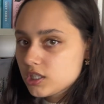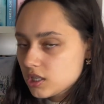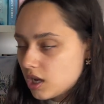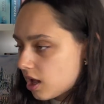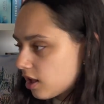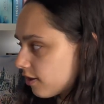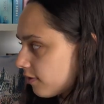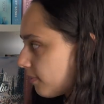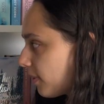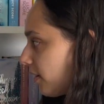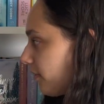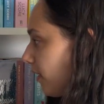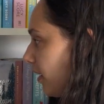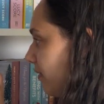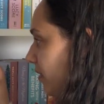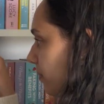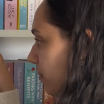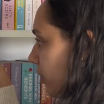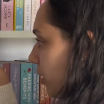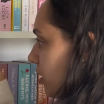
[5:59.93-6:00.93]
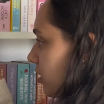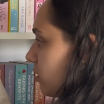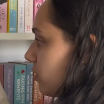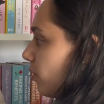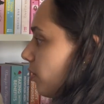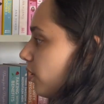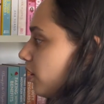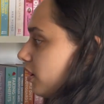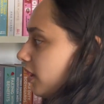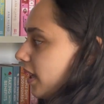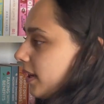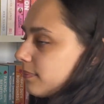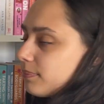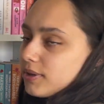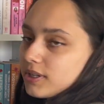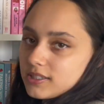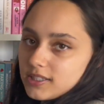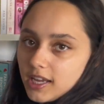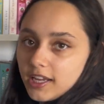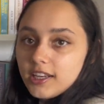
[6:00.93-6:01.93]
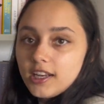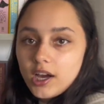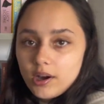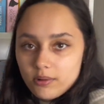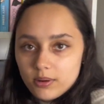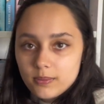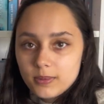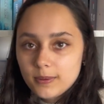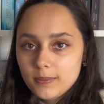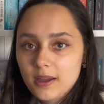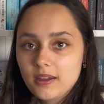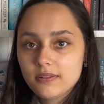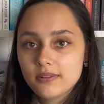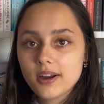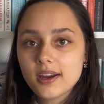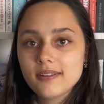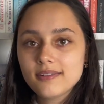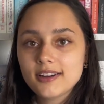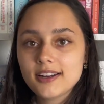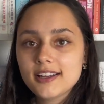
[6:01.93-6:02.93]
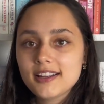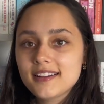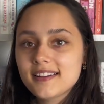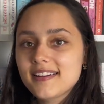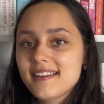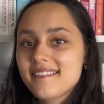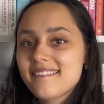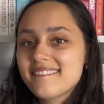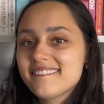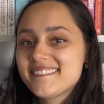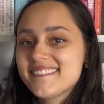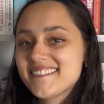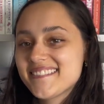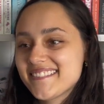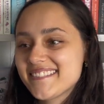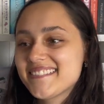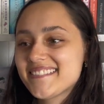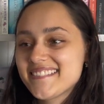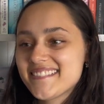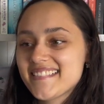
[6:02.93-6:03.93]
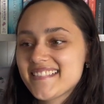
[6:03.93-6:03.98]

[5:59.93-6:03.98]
All of my favorite books, or like books I know will be my favorite, and